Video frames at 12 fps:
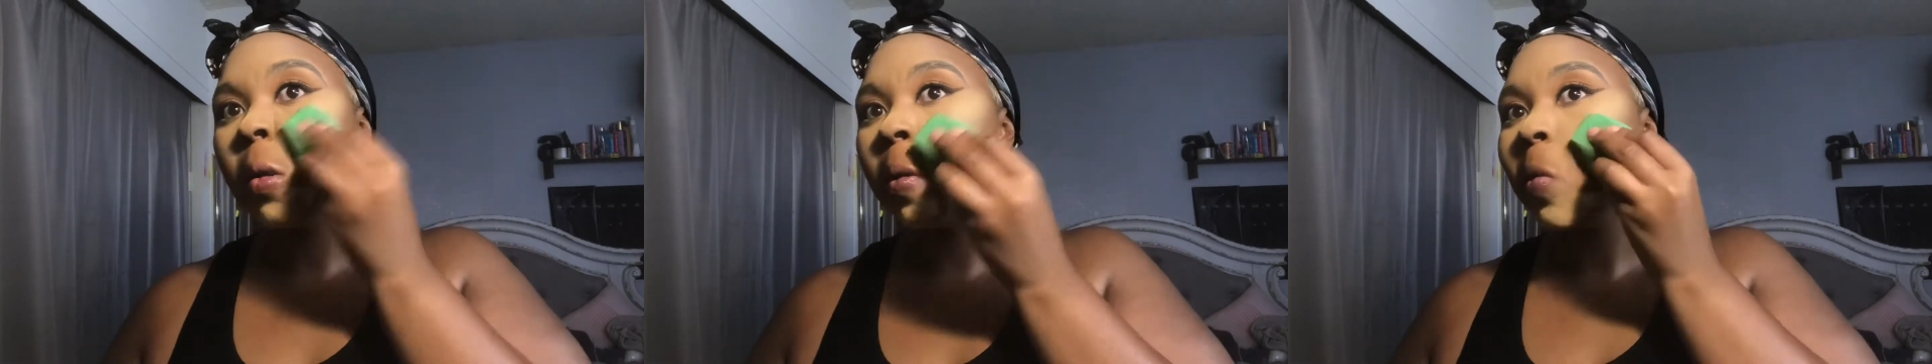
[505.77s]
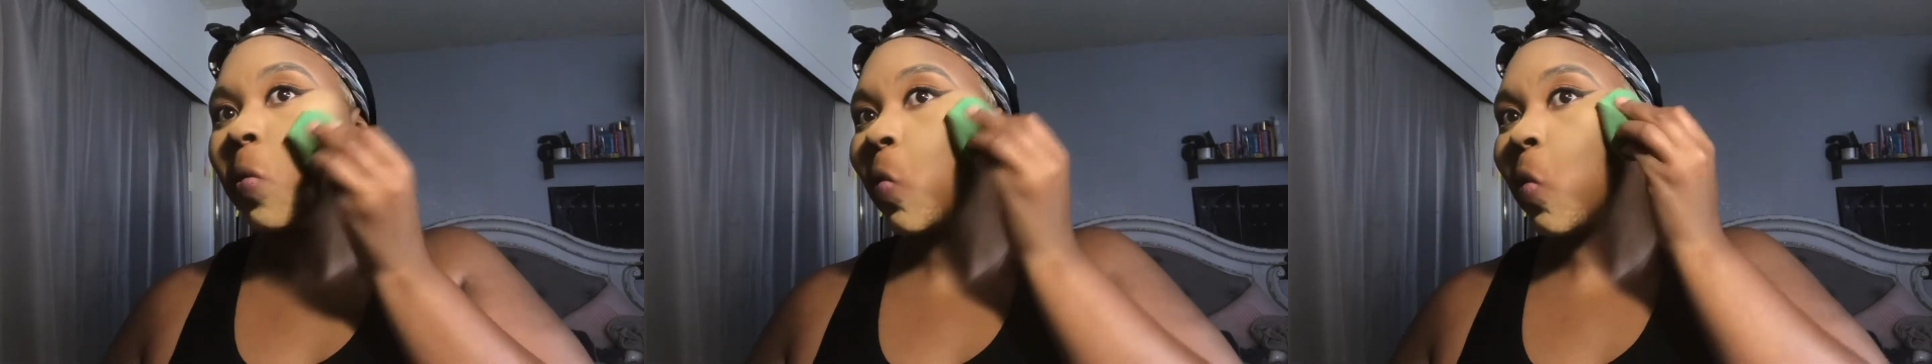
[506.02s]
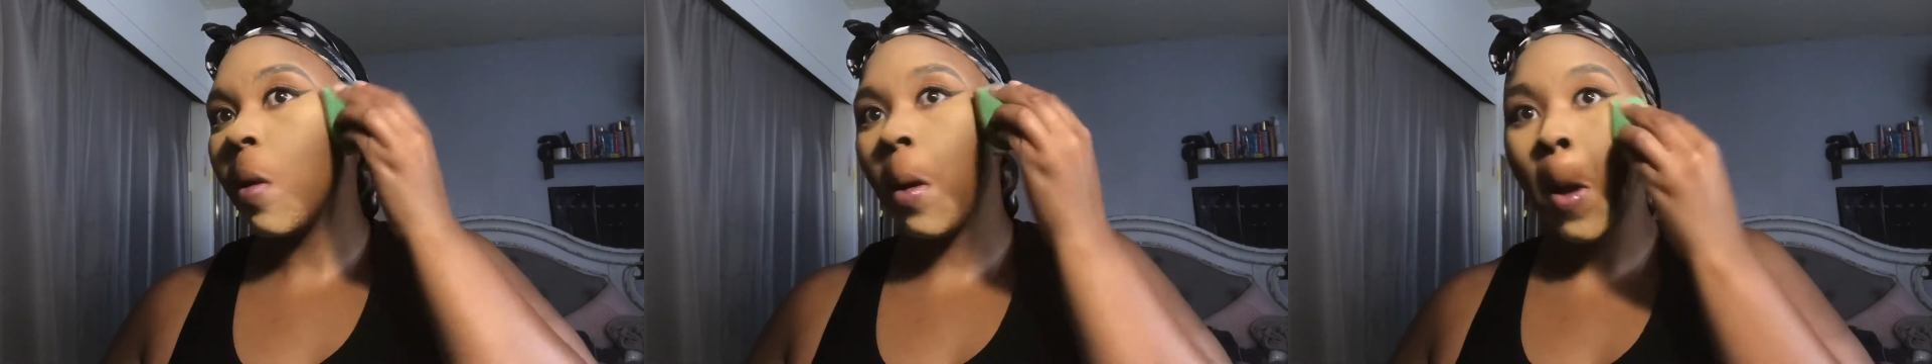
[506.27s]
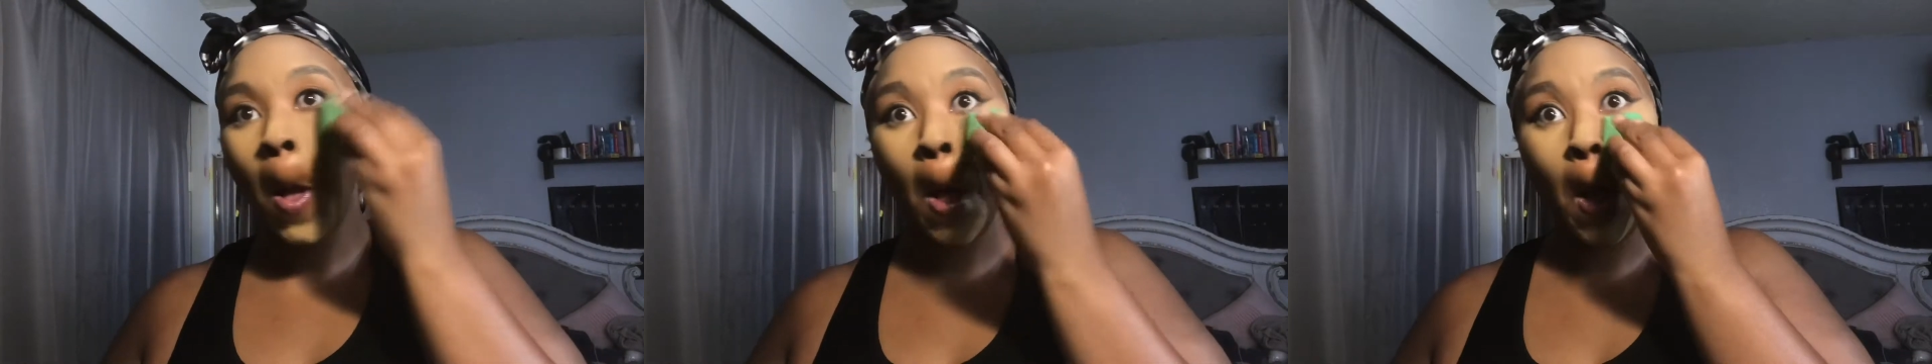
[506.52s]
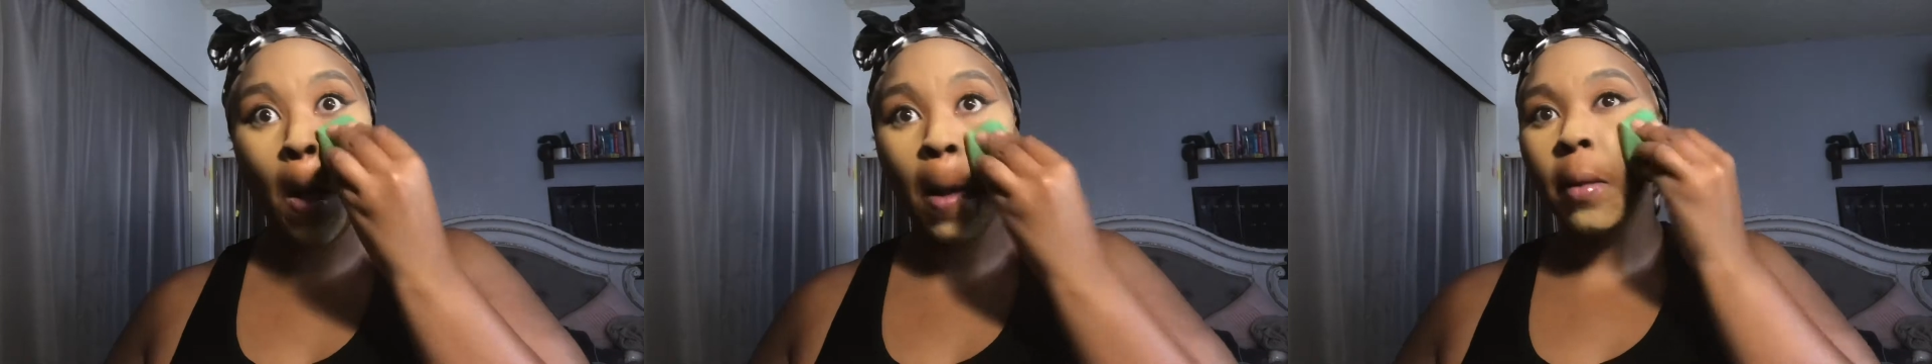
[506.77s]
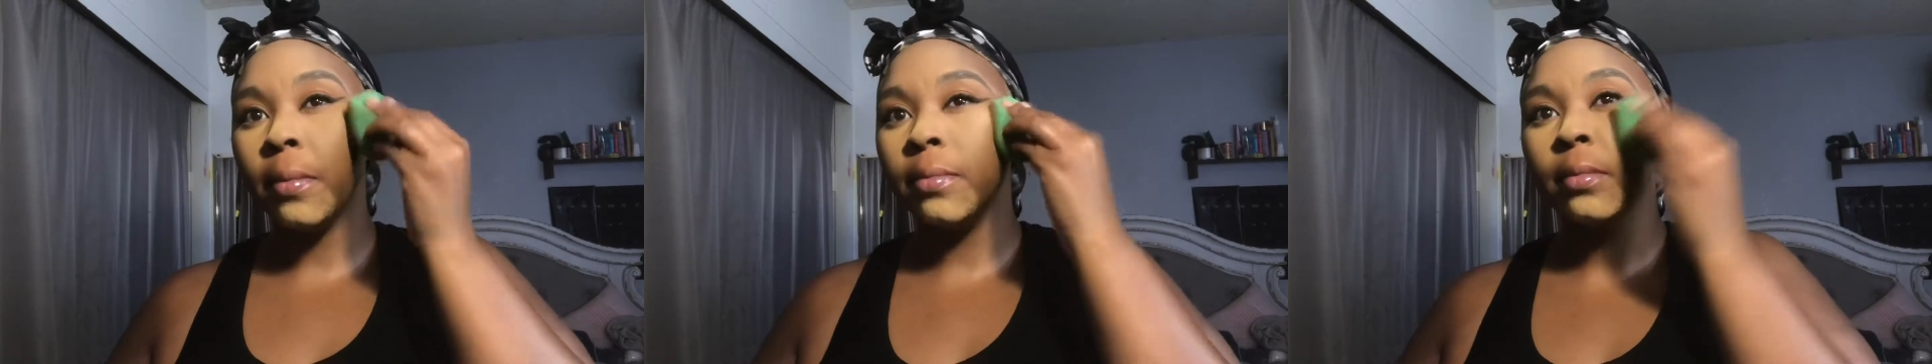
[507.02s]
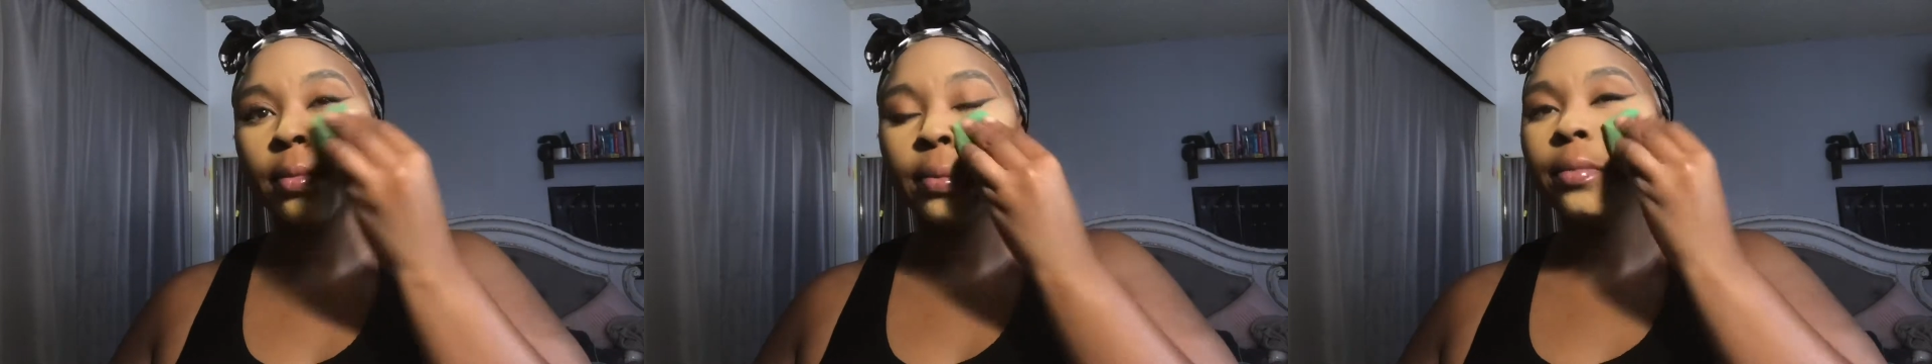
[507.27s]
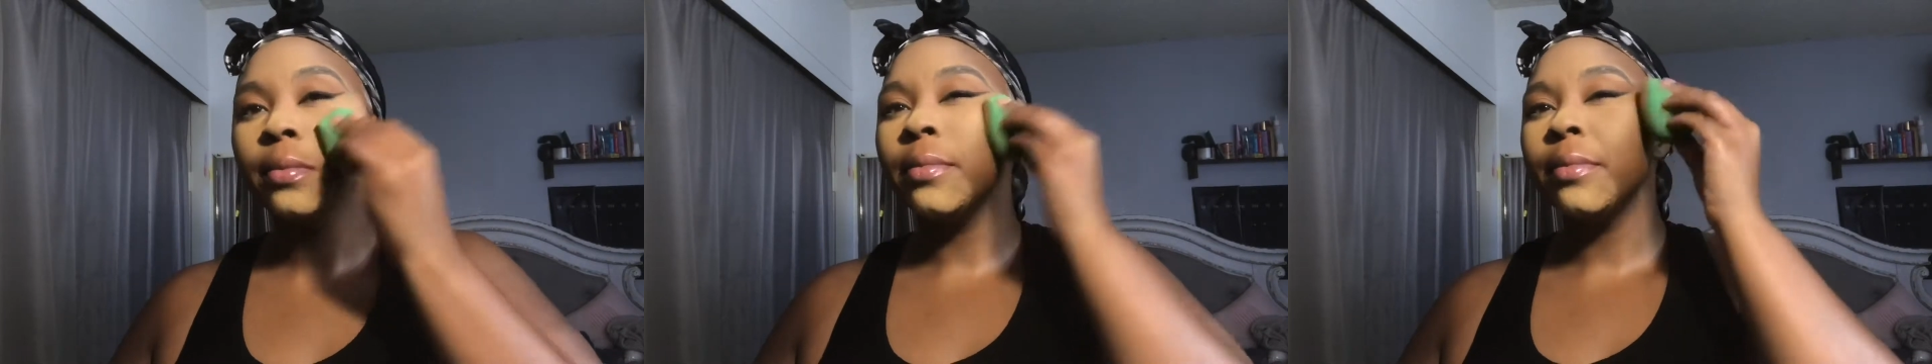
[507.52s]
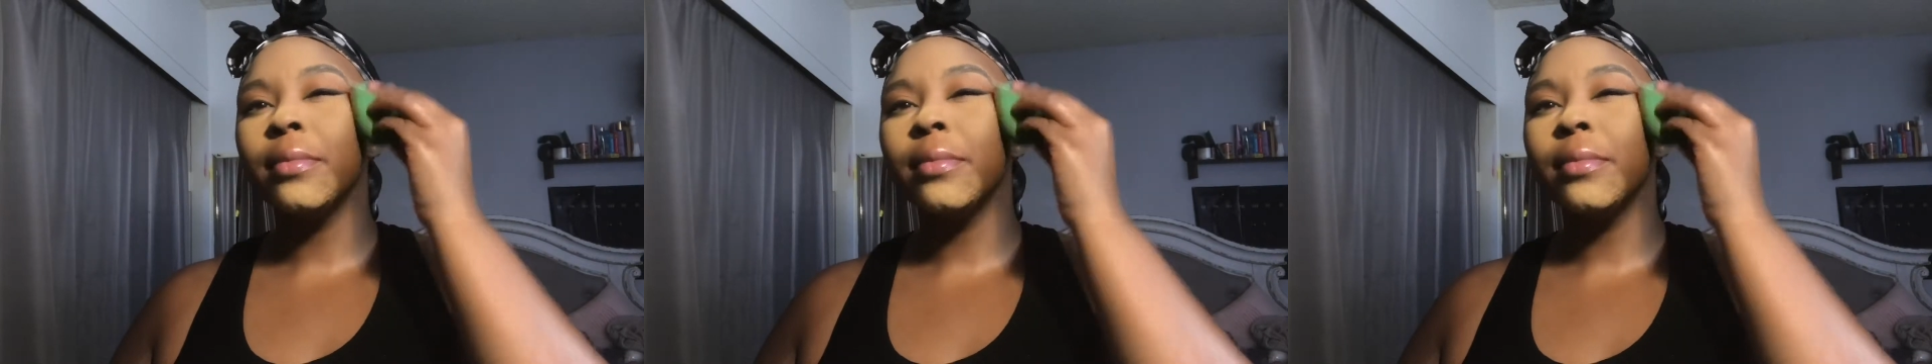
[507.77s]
Because I don't need to bake underneath my eyes because